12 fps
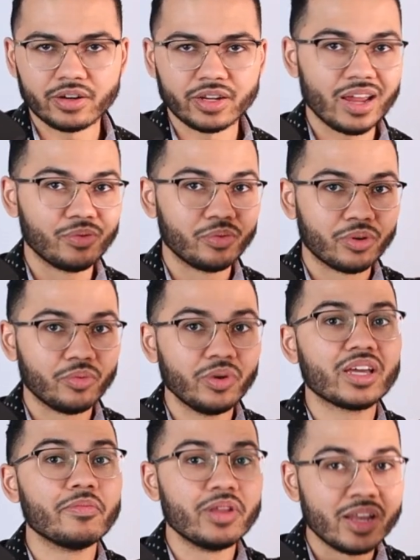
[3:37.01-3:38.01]
Again, we
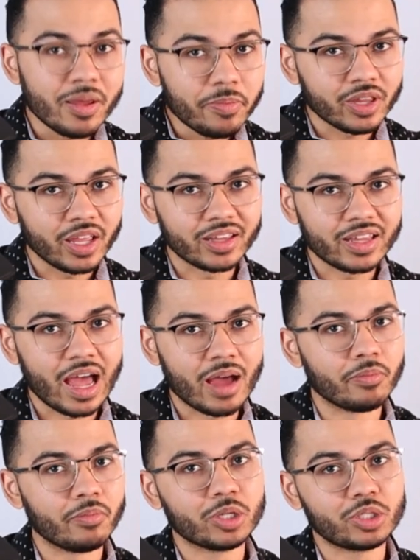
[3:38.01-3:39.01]
can manipulate
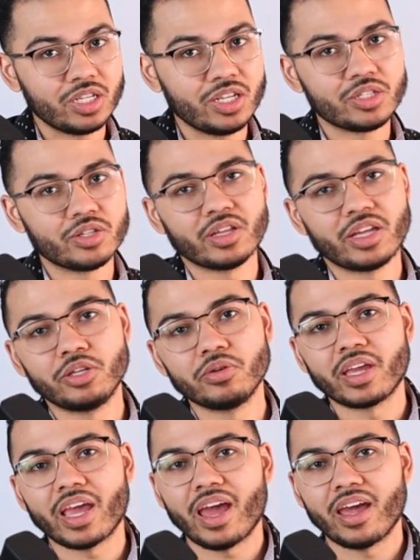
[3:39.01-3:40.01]
that much easier than you
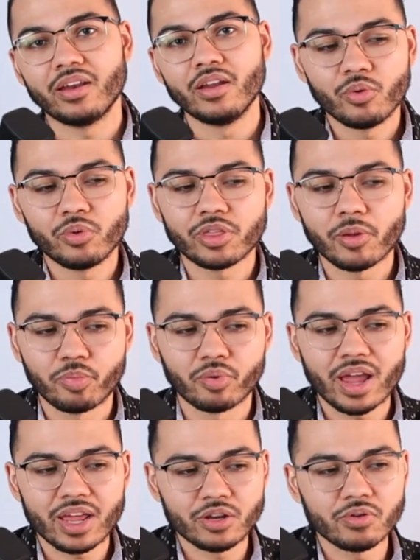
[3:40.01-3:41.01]
can with a
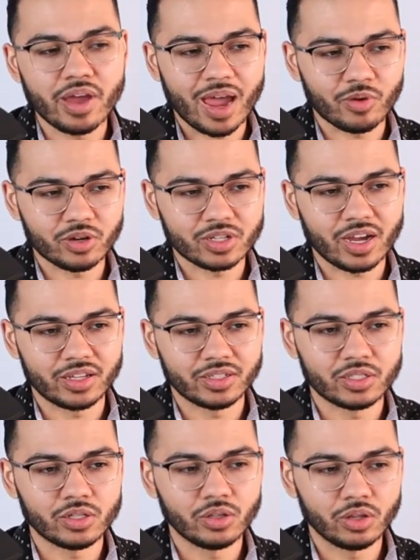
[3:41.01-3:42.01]
brand new
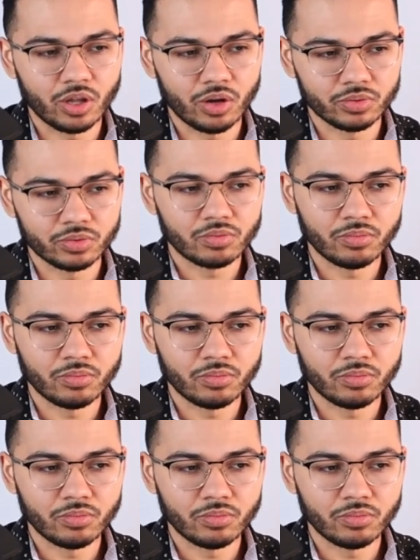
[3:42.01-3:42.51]
amortized loan.